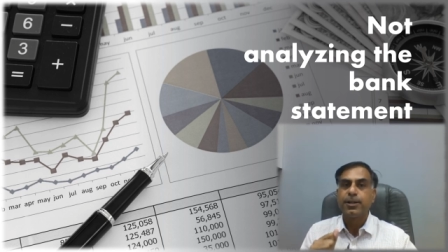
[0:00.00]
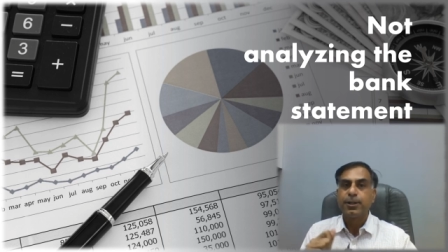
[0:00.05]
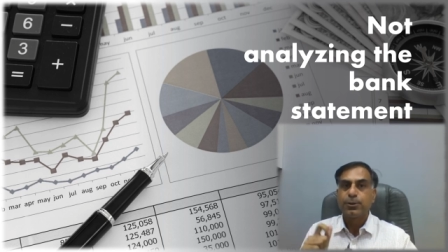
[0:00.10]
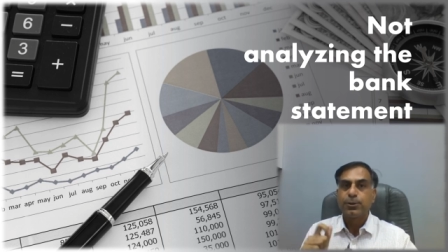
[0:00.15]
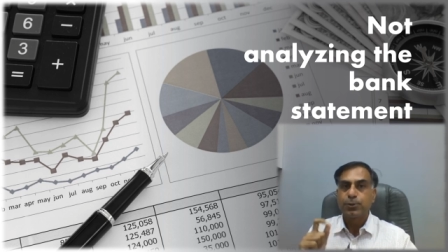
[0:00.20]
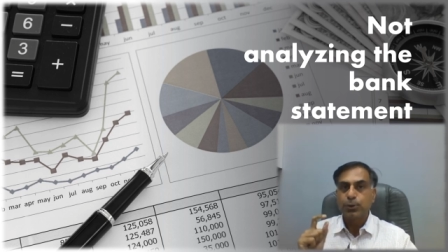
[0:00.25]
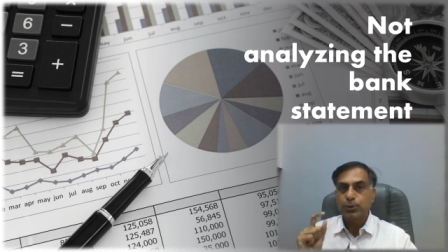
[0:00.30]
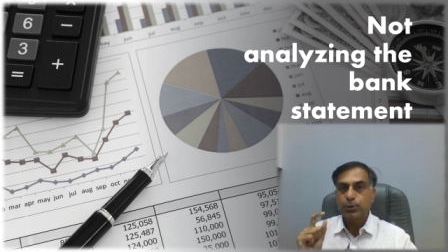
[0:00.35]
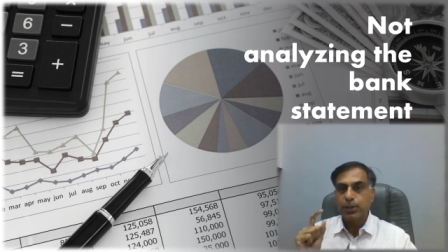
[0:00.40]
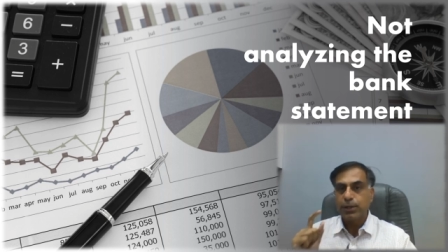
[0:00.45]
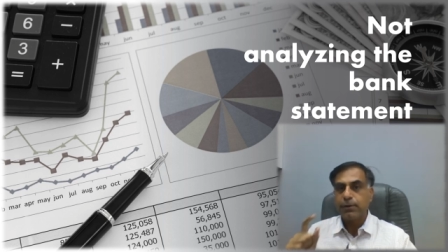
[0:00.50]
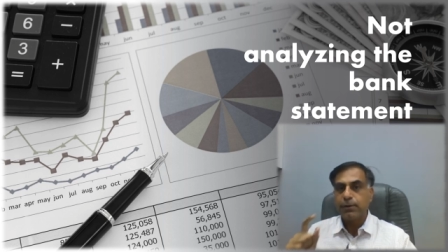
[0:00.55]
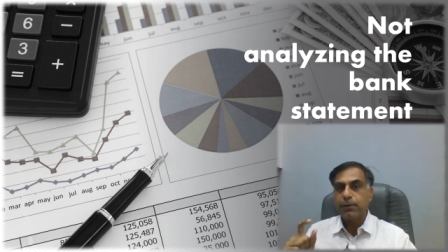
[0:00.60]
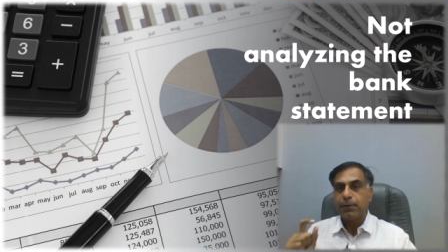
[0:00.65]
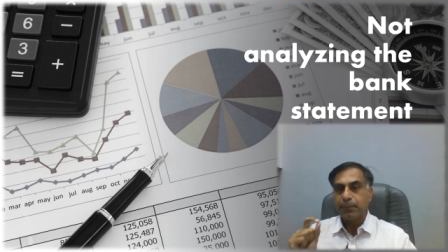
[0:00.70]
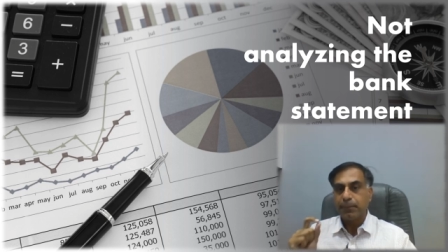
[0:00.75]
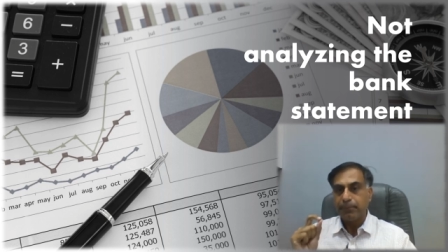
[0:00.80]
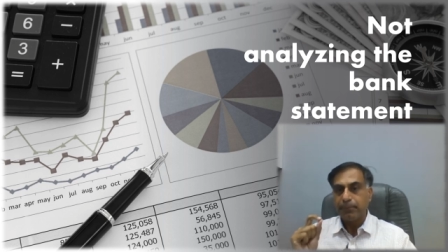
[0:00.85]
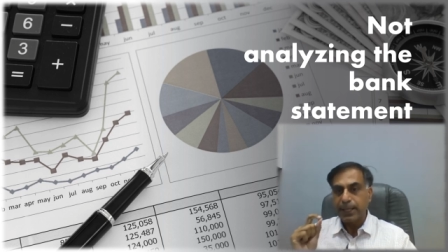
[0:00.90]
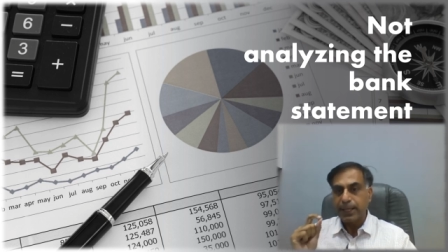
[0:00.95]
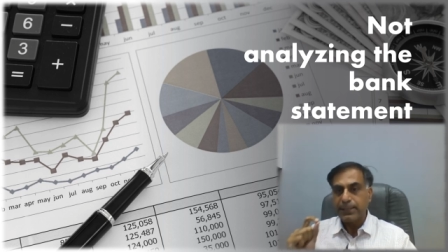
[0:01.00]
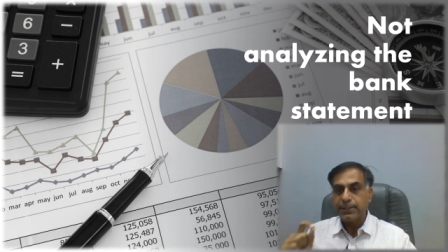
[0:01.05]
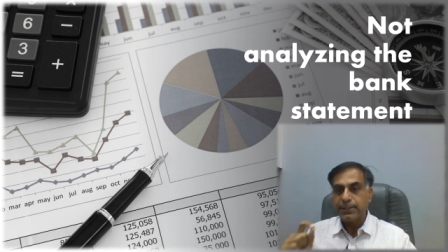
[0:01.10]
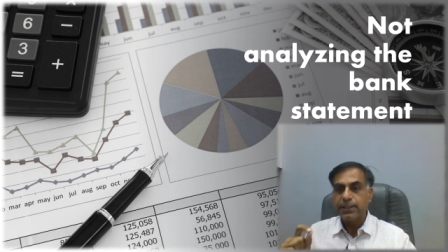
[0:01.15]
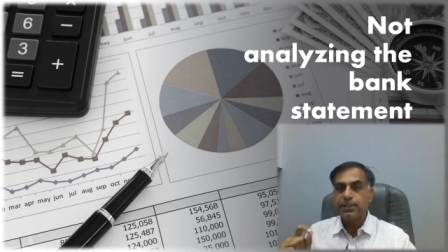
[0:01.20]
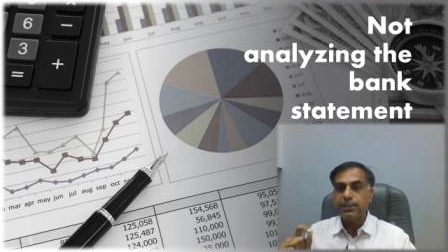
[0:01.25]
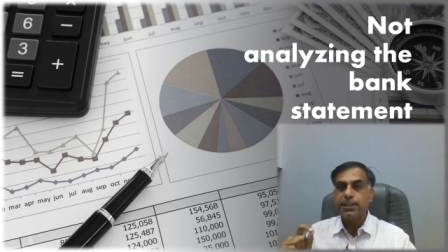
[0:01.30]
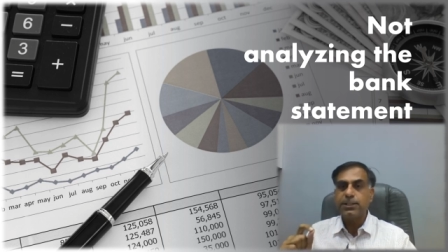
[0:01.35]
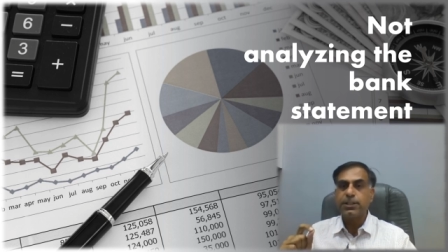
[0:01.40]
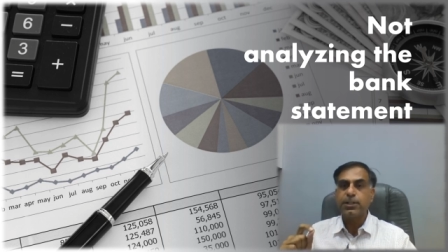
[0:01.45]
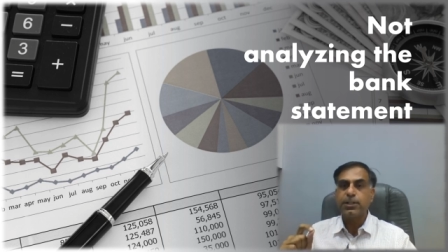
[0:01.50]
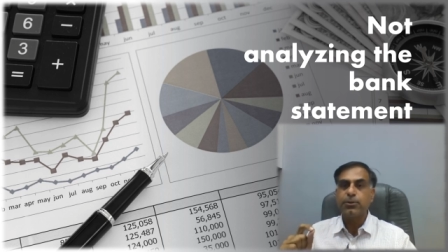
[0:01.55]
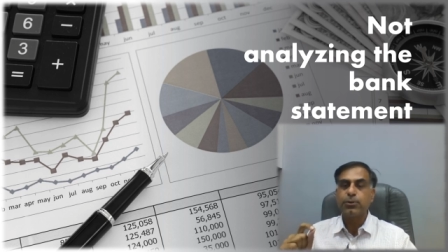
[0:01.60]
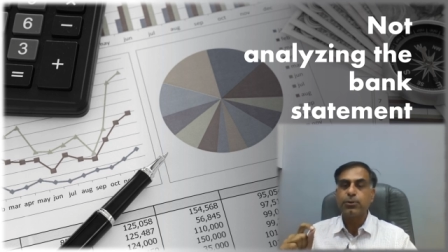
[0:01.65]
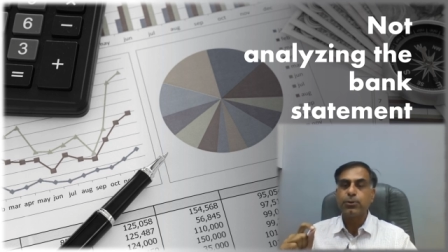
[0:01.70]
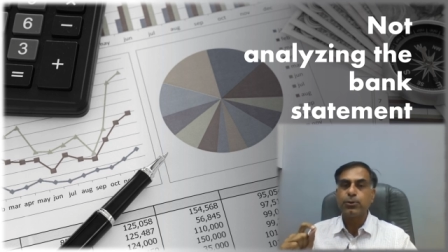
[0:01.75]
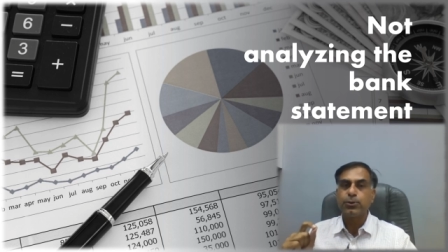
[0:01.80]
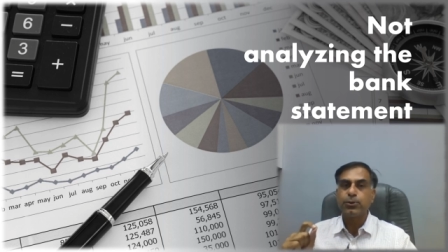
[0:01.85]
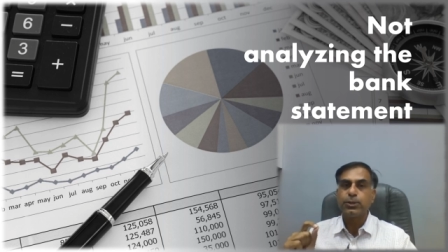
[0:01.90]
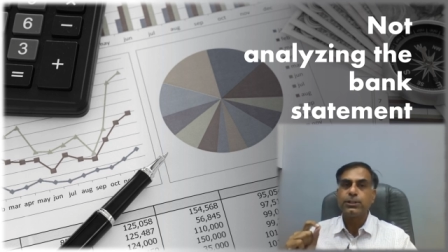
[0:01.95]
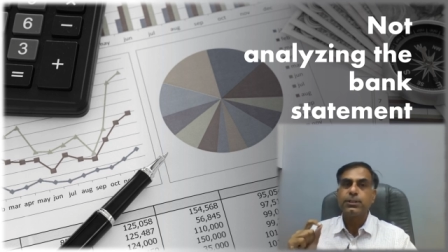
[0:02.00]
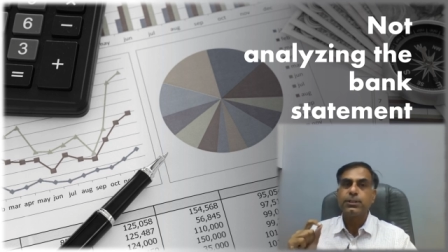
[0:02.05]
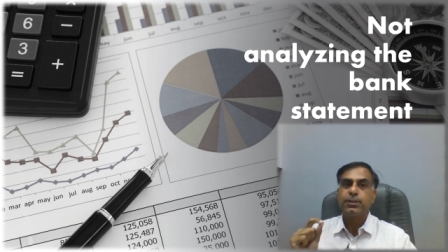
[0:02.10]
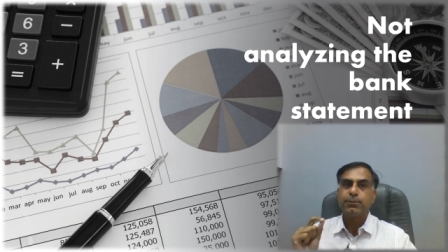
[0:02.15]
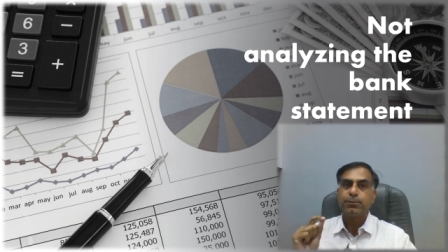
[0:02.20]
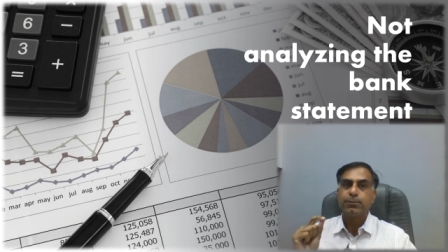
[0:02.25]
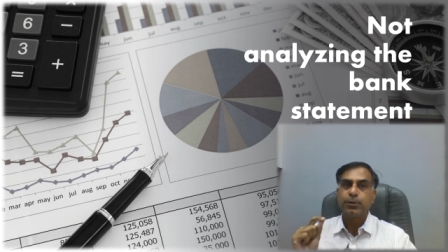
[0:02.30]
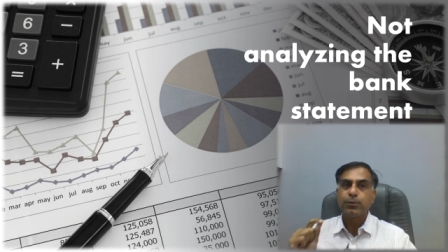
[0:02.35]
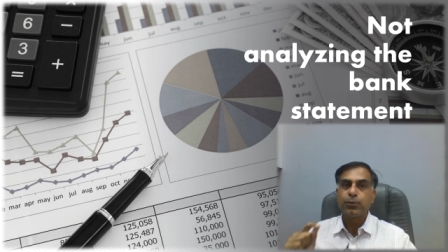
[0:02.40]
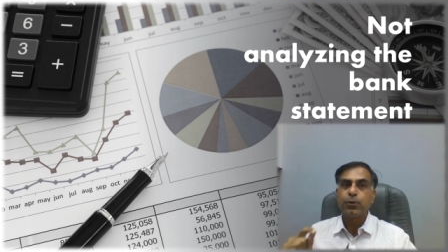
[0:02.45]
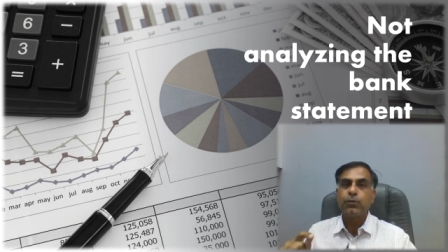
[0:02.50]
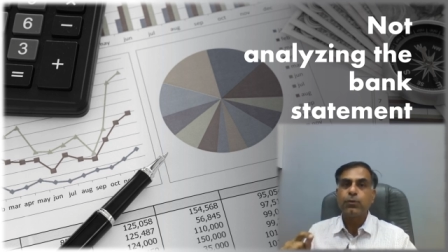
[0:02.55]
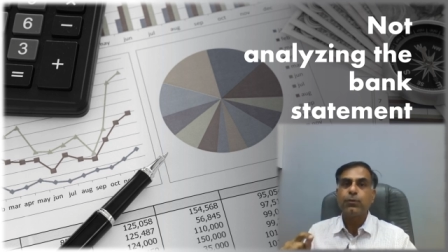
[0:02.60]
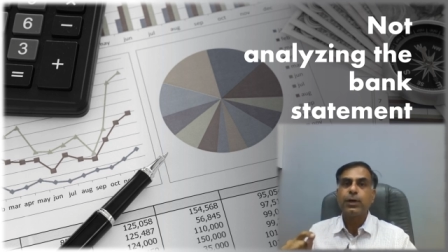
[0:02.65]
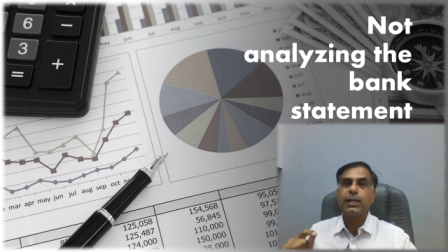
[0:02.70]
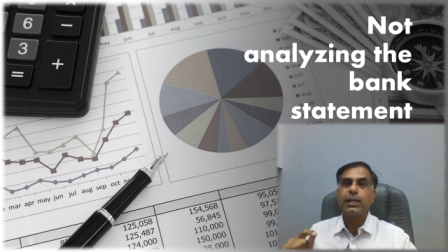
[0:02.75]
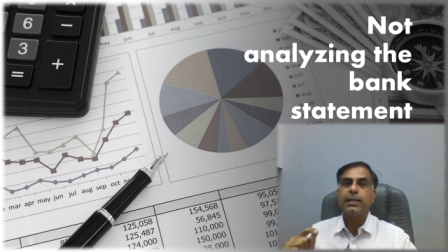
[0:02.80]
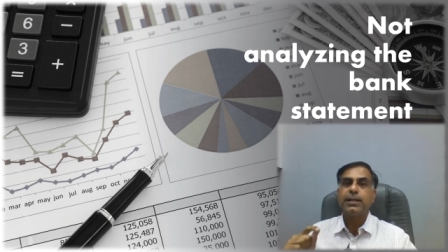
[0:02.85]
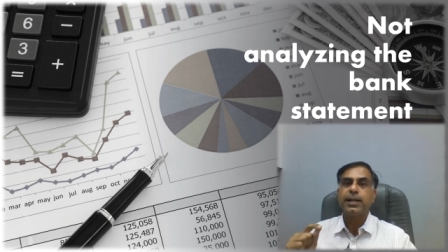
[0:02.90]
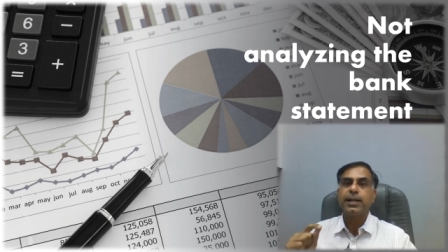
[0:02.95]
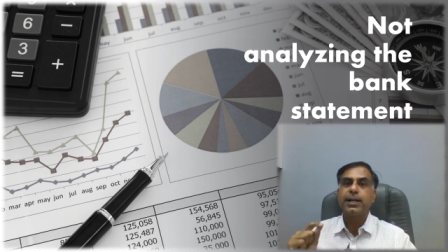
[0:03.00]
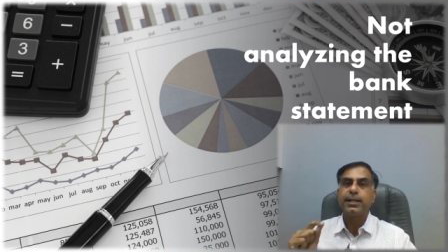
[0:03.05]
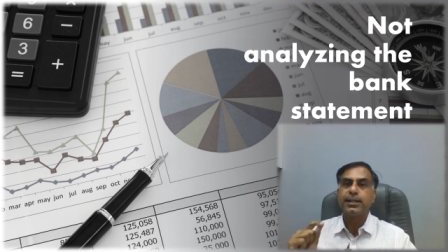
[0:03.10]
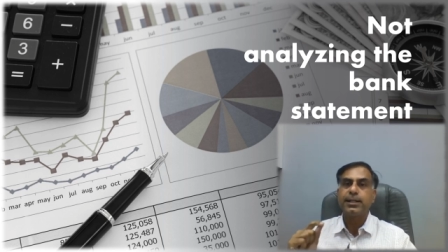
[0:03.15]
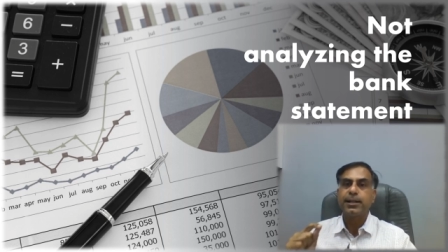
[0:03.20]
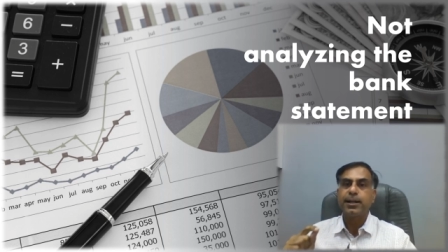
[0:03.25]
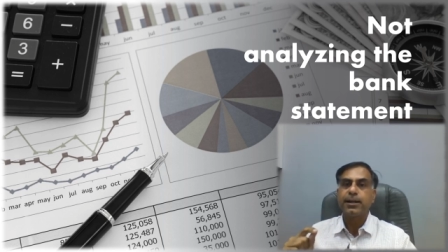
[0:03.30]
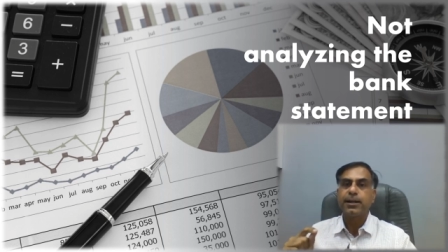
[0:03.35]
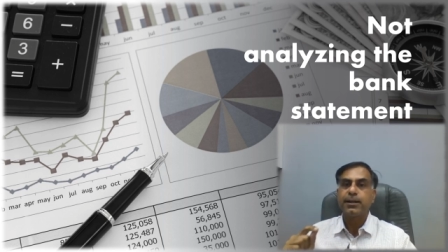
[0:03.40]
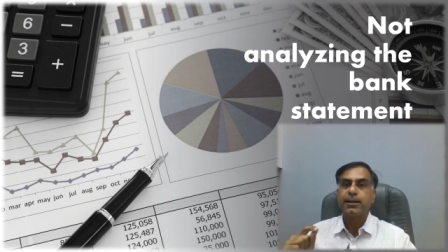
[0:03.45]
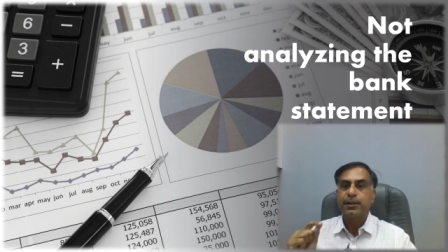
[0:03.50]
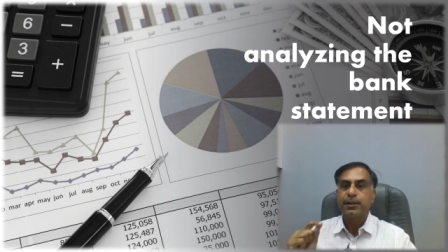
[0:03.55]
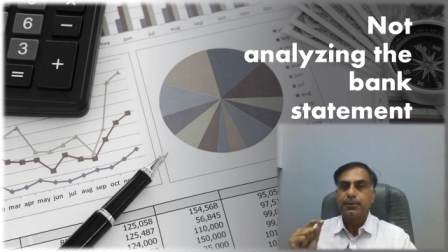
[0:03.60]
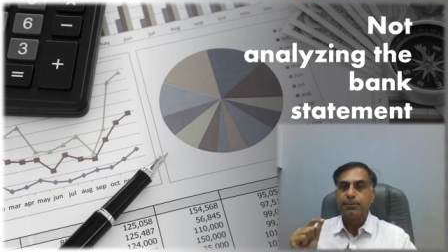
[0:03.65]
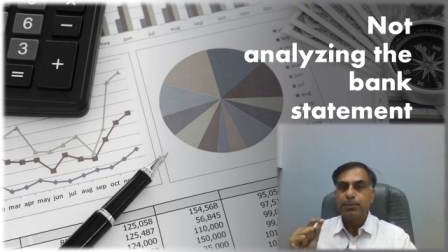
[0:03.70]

So sir, my suggestion to you is before filing ITR,